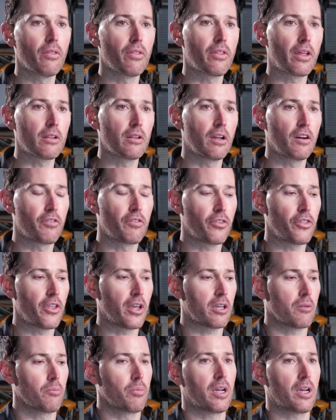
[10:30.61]
They love that they
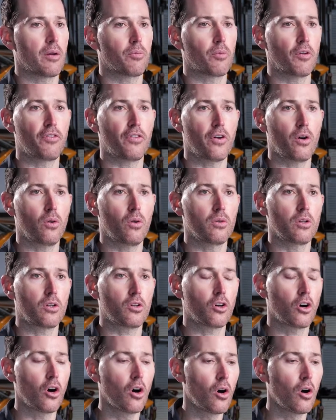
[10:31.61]
can pick up the phone and
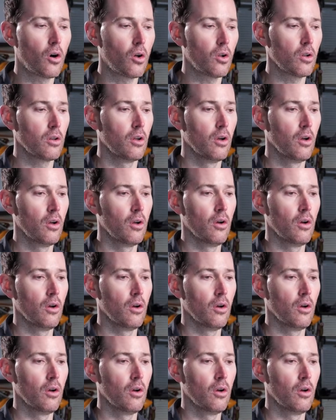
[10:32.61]
call